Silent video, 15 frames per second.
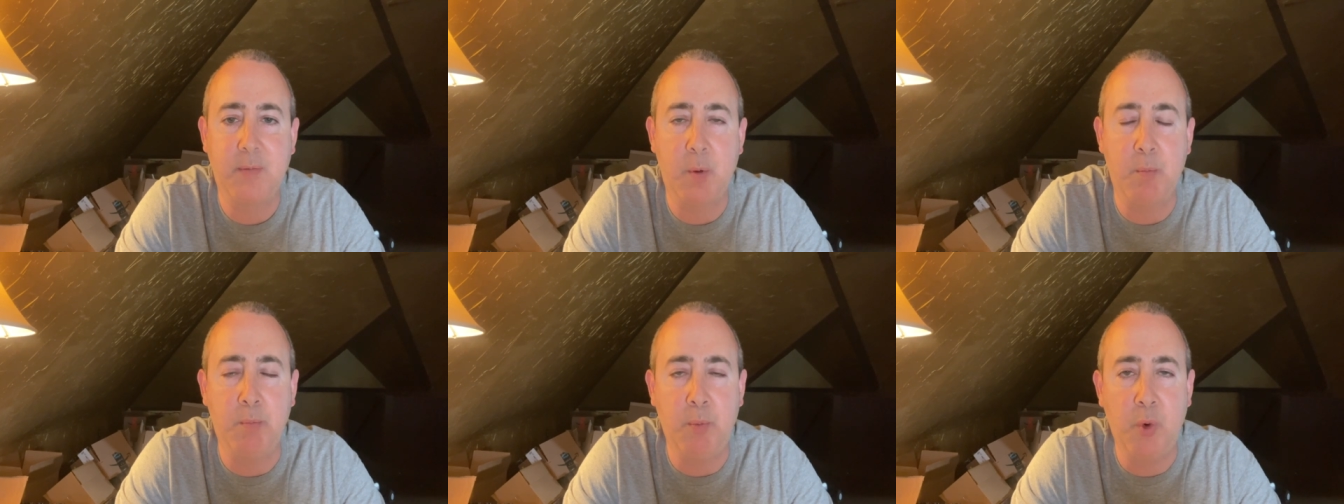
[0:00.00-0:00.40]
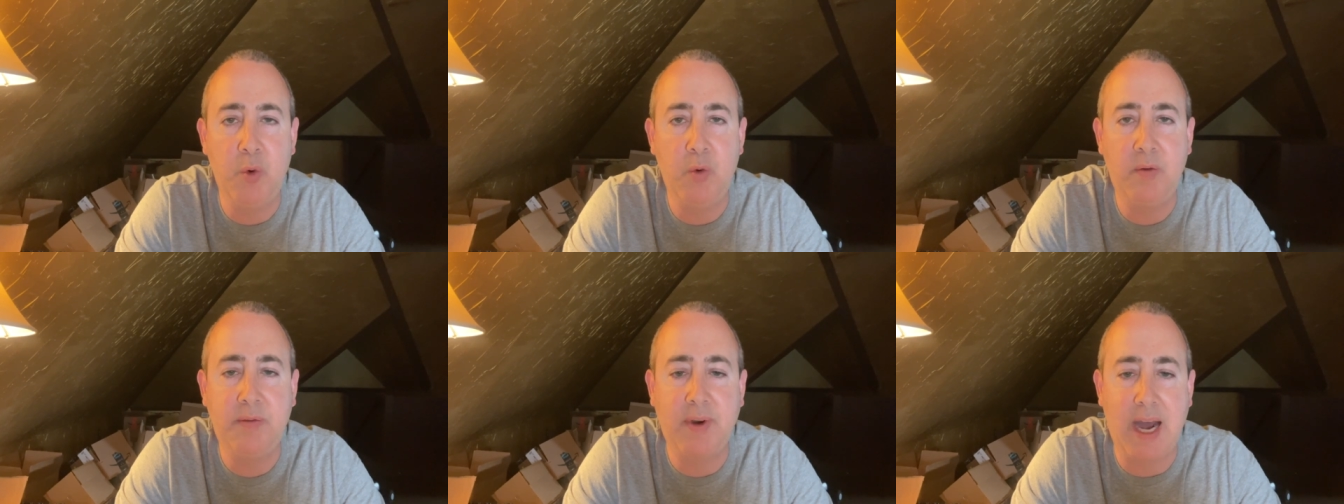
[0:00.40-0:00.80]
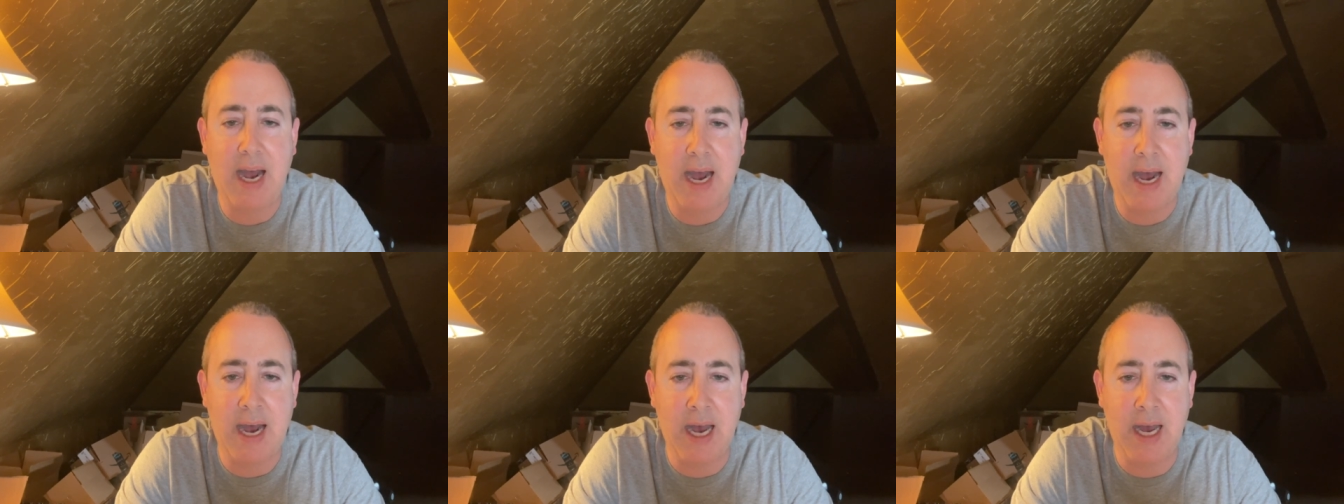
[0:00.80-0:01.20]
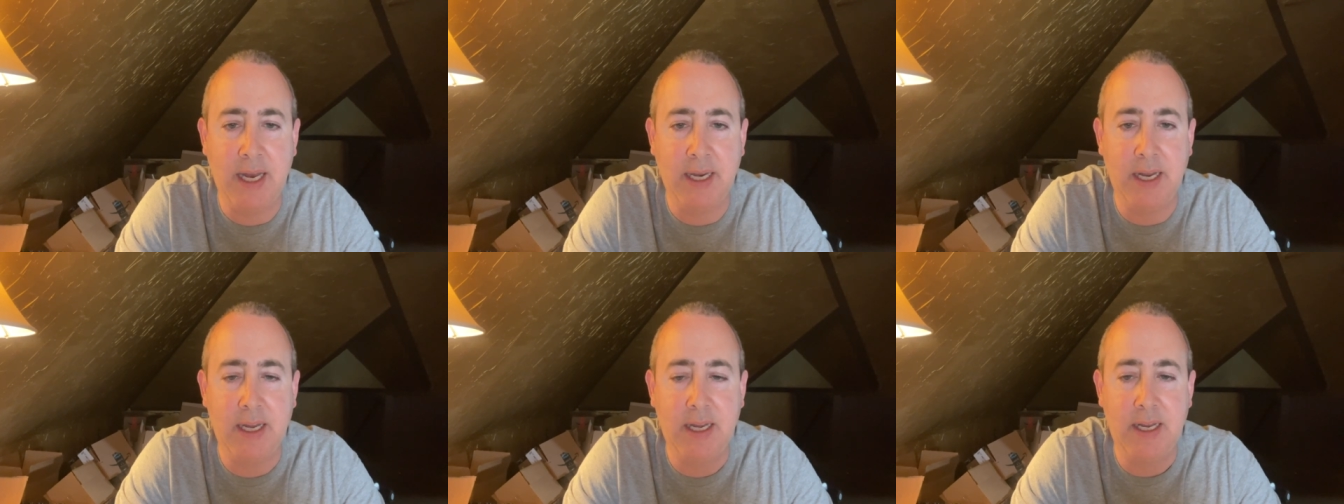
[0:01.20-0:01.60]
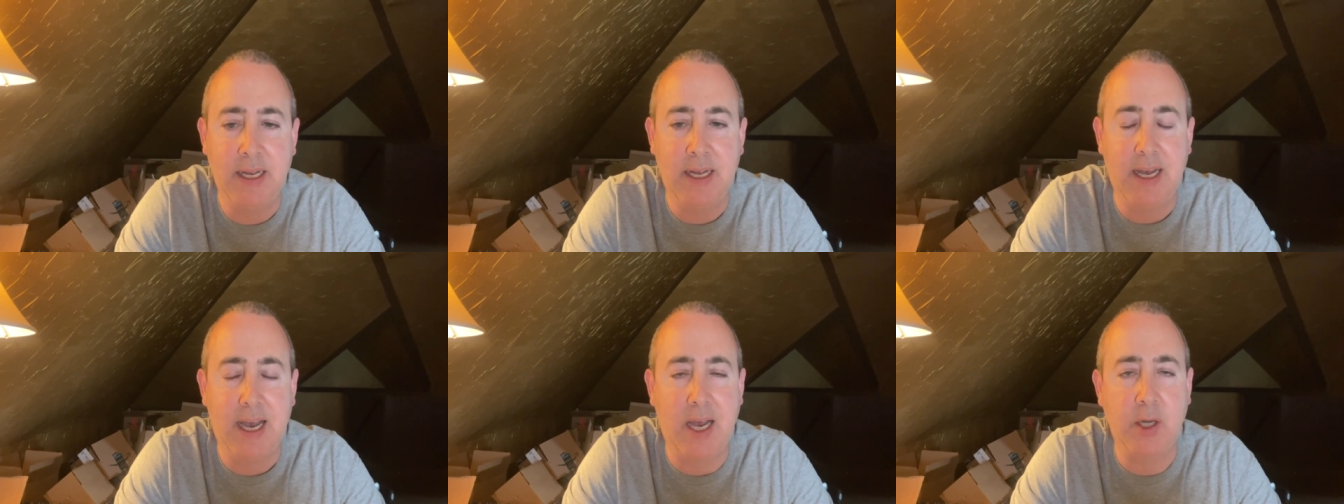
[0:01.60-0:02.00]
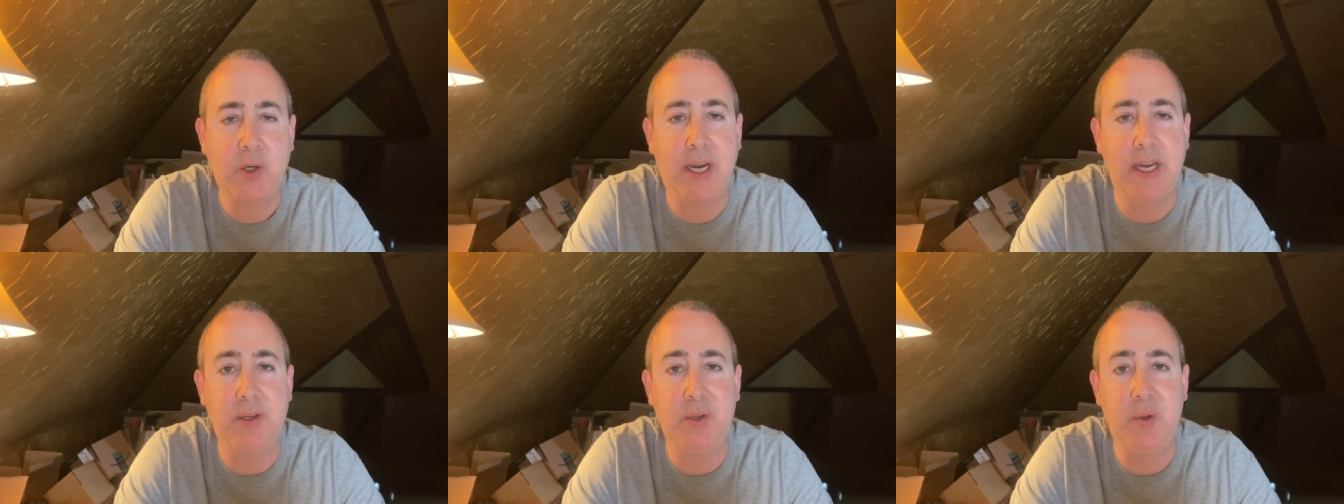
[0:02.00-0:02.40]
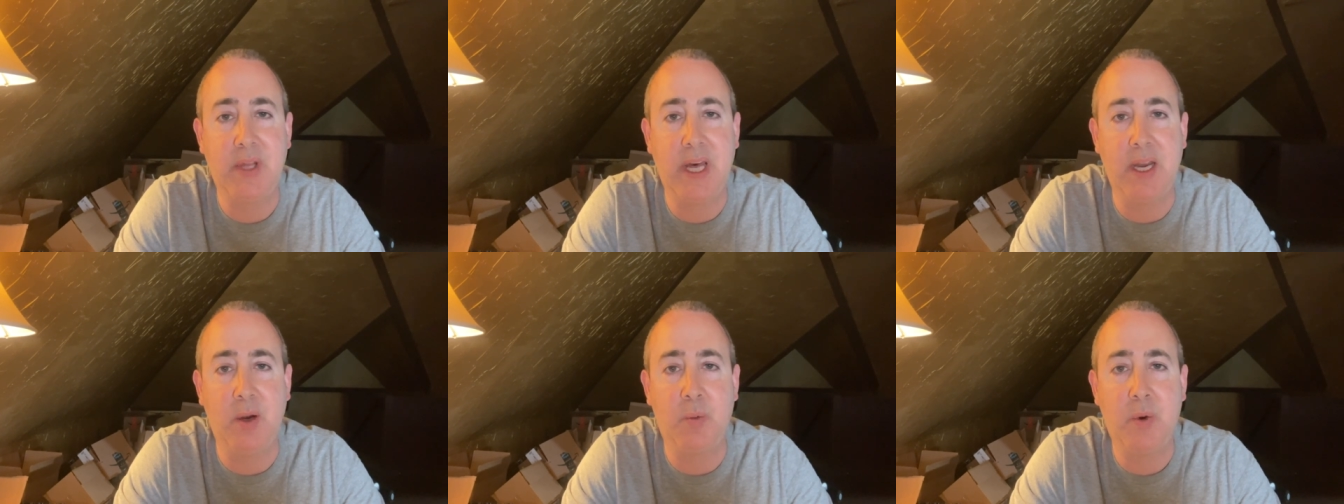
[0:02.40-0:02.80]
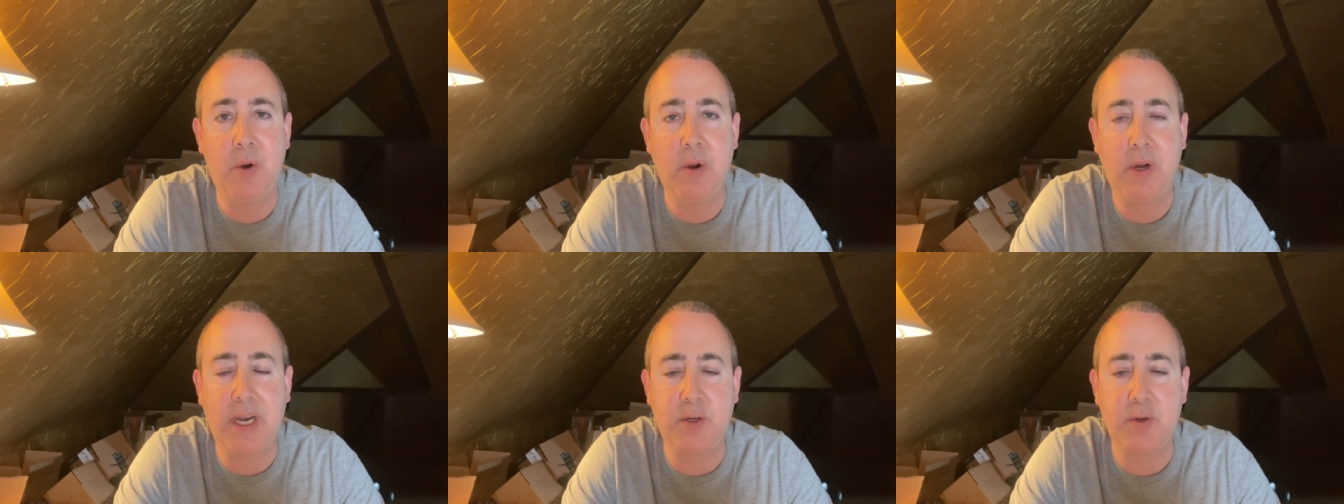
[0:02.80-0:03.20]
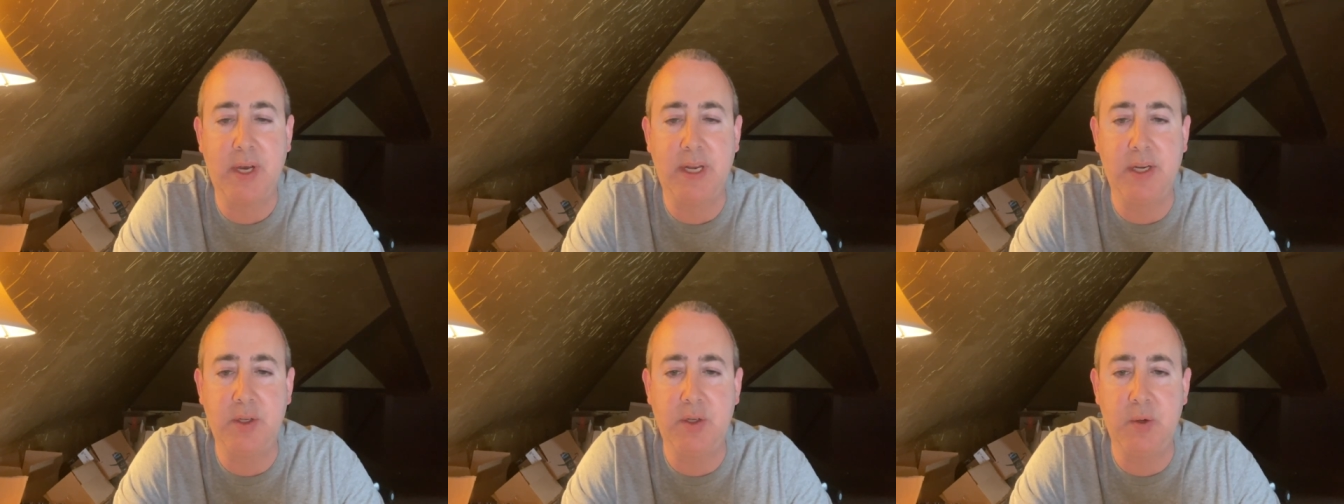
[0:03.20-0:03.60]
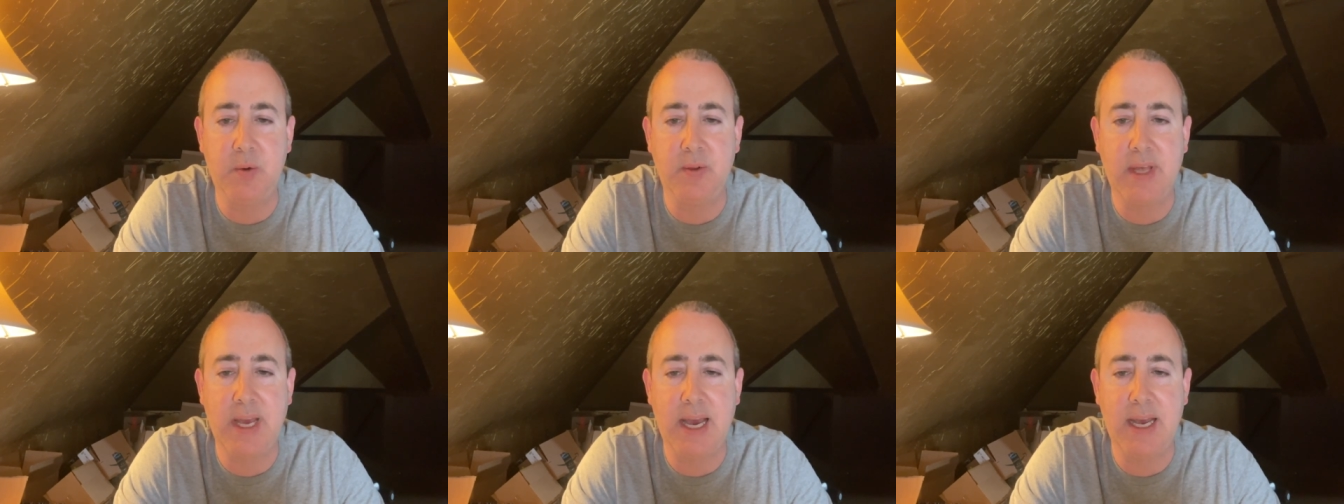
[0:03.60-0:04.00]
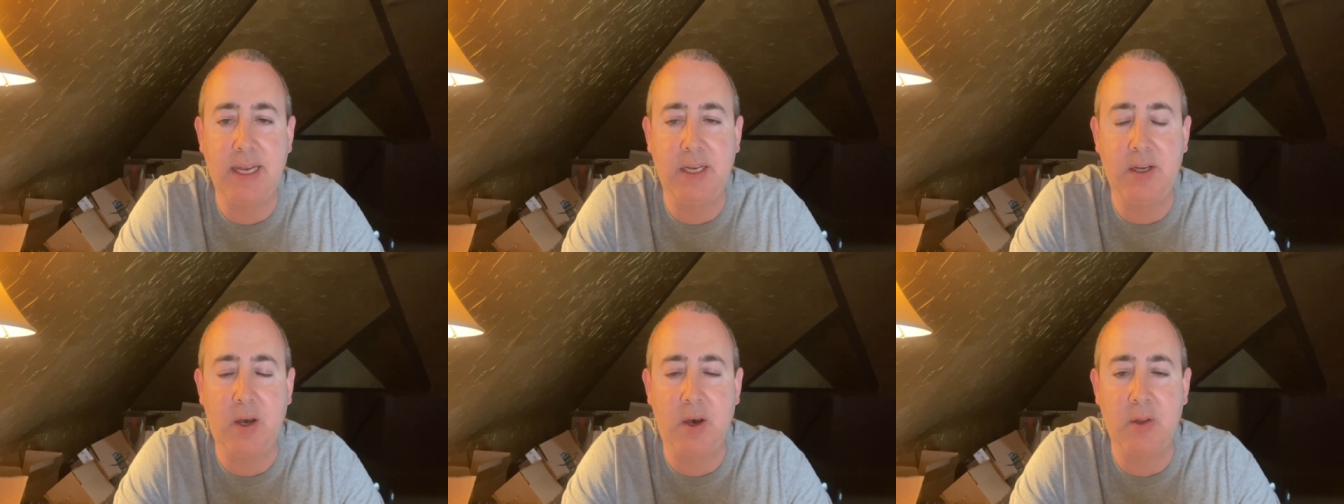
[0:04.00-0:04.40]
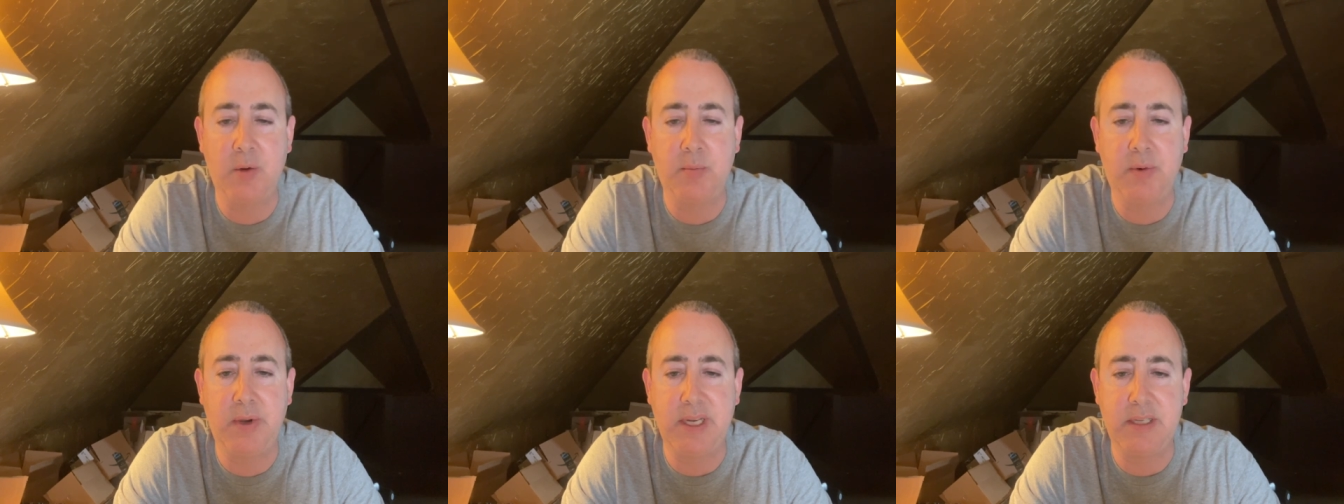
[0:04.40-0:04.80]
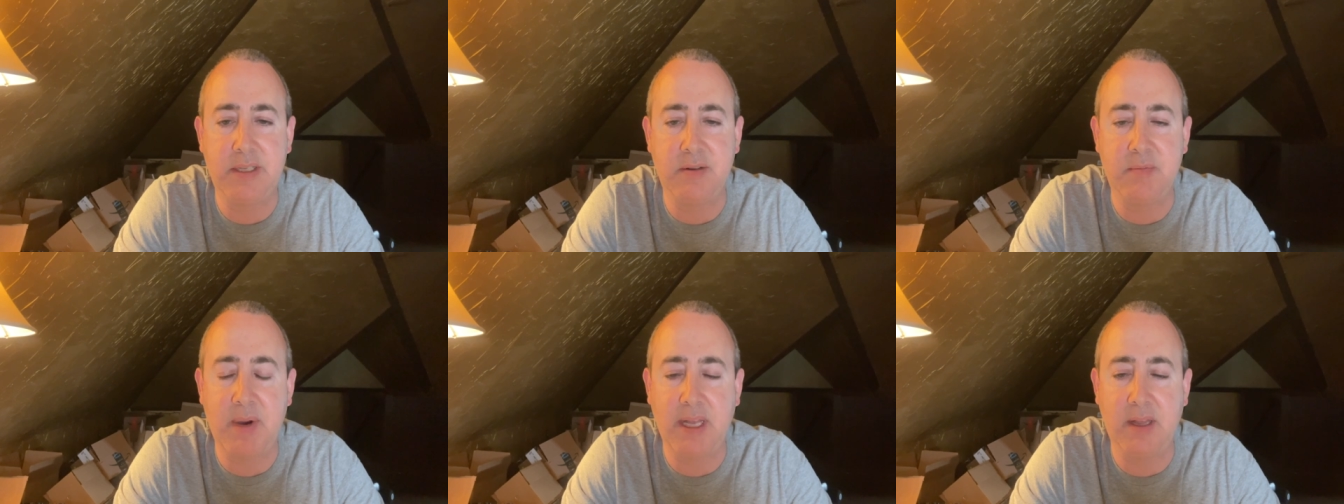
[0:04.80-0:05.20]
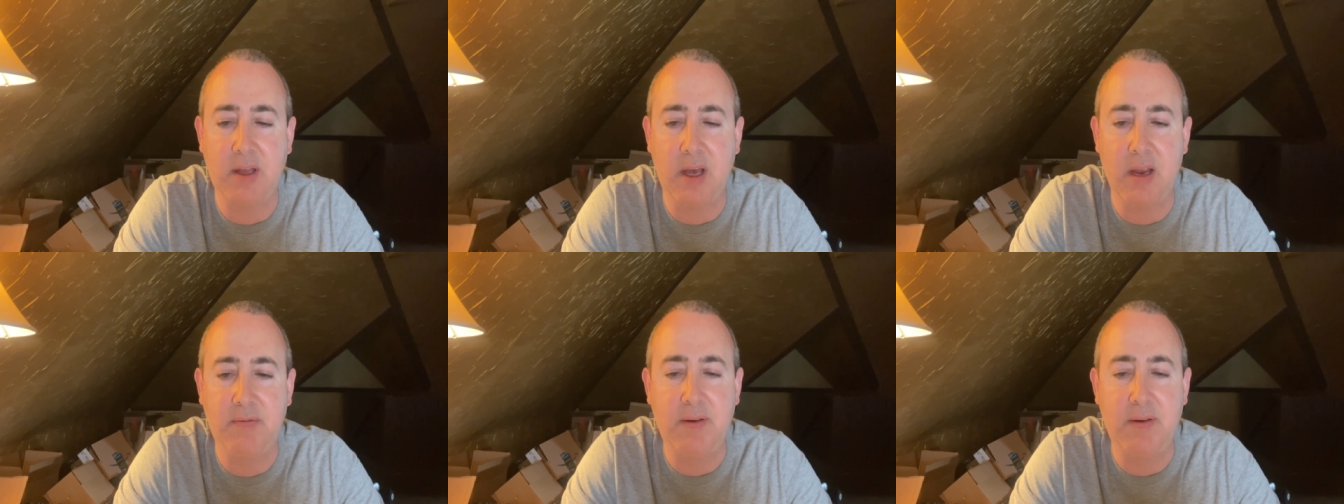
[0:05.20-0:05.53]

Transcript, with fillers: Move on. I try to do that at work. I try to do that in other places of my life.